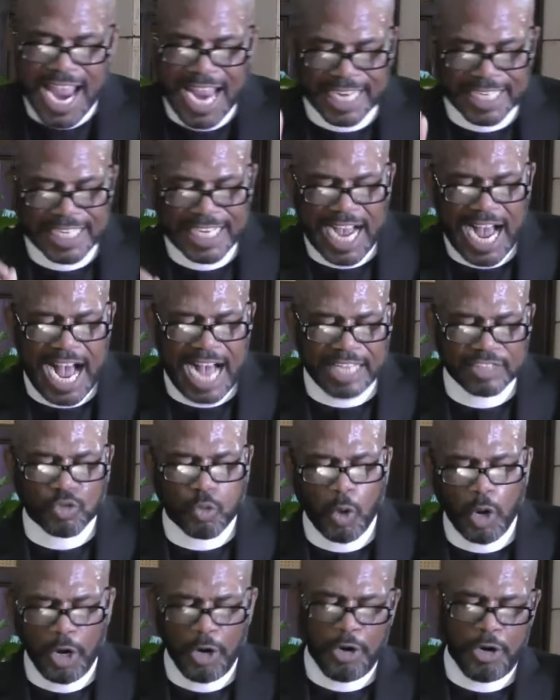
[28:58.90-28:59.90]
and God's
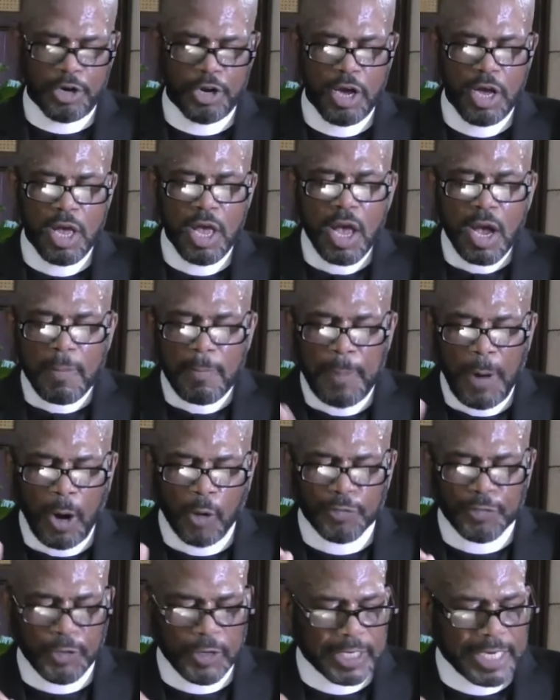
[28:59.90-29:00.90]
word.
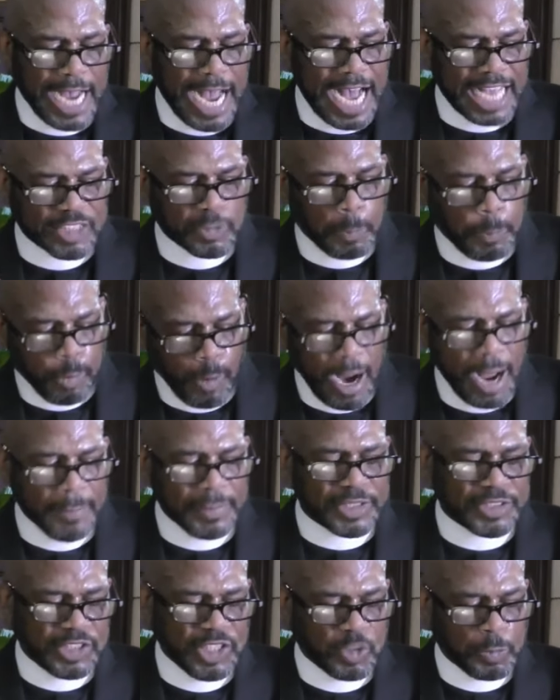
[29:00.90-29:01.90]
Both are God's
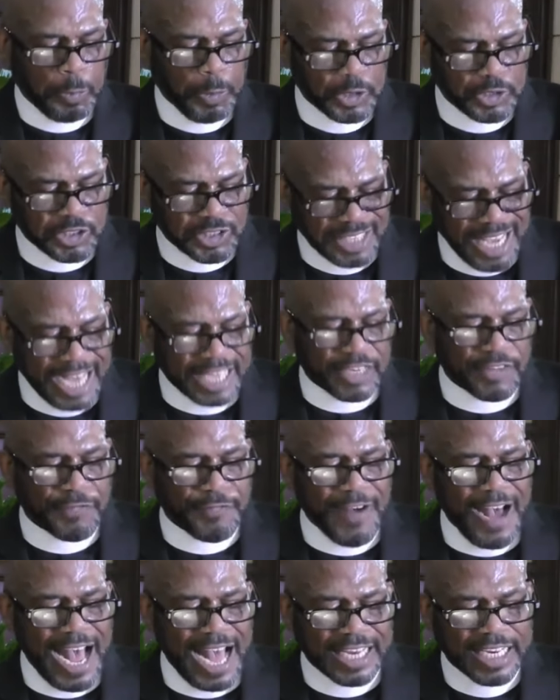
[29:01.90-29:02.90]
promises
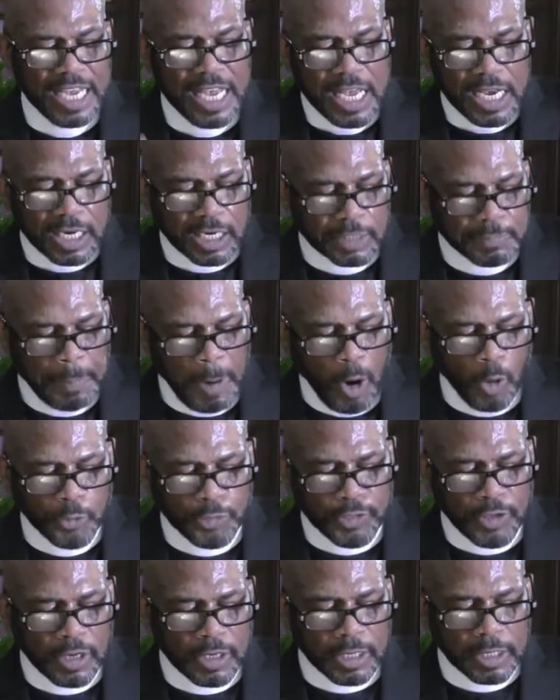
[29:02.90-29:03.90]
personified. Both,